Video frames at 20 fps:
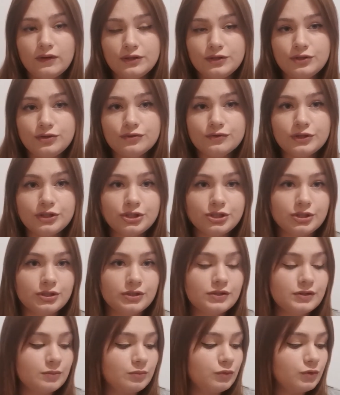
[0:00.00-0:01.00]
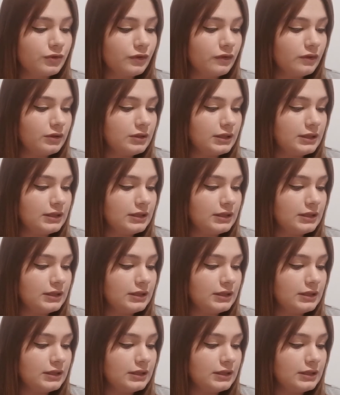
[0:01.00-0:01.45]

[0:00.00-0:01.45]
that you reach is more than